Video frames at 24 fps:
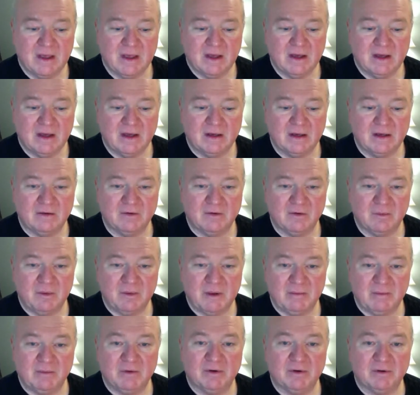
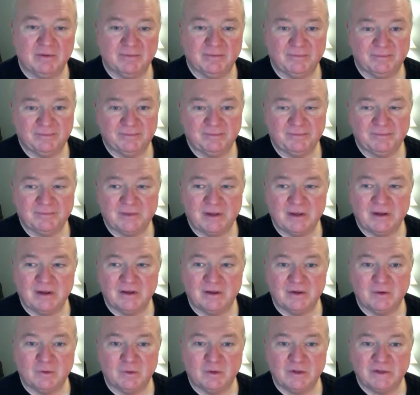Remember,
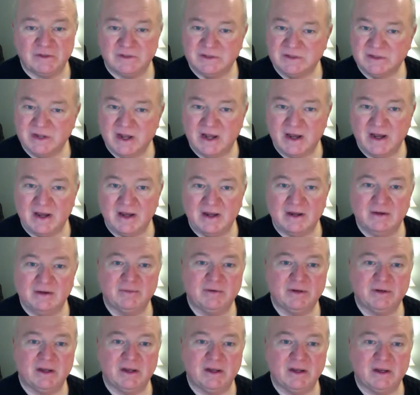the quiz is
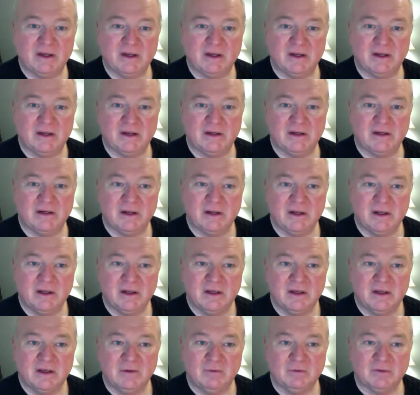timed, and
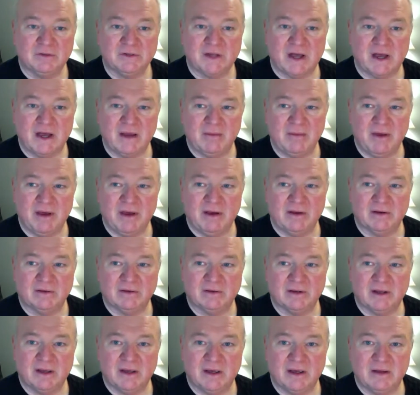it will time
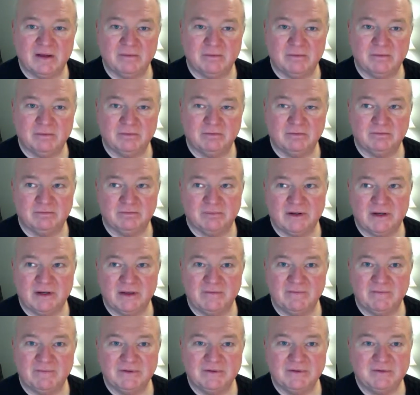out at
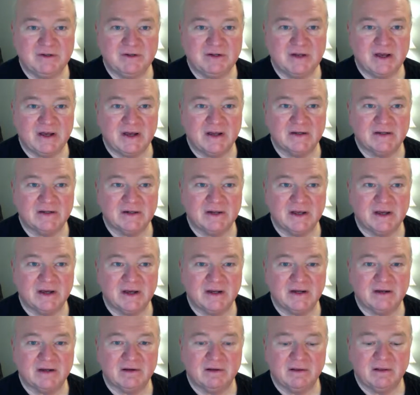11:59
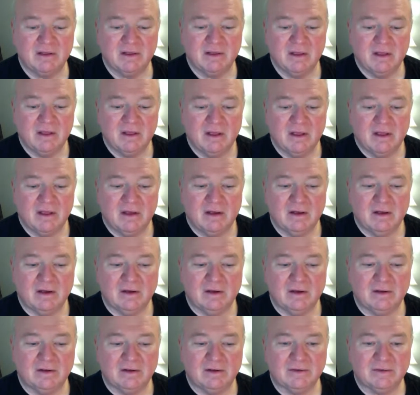tonight.
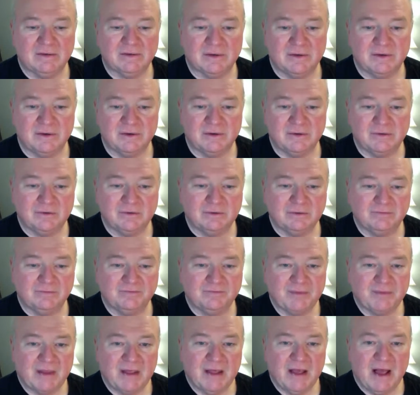So
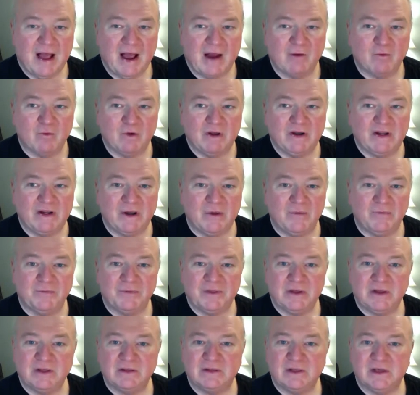I really don't
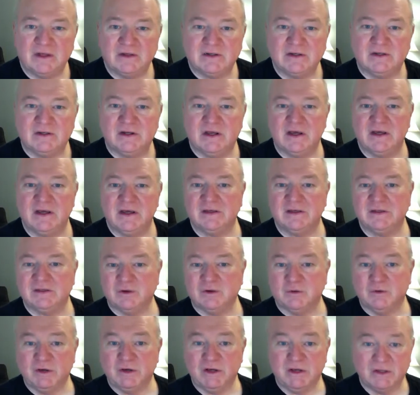think that today's
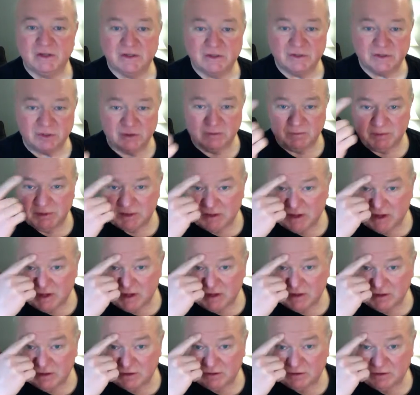quiz should be
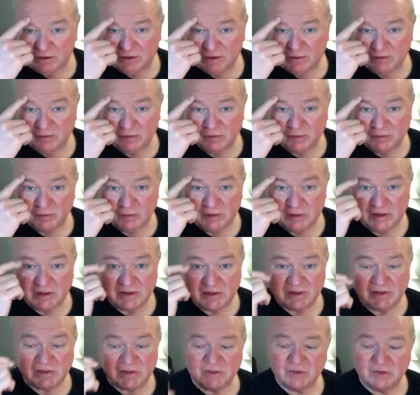a
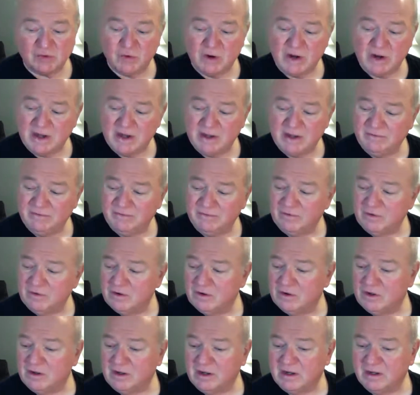tremendous strain
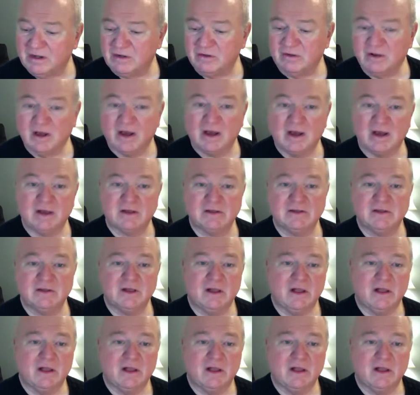for a lot of you guys.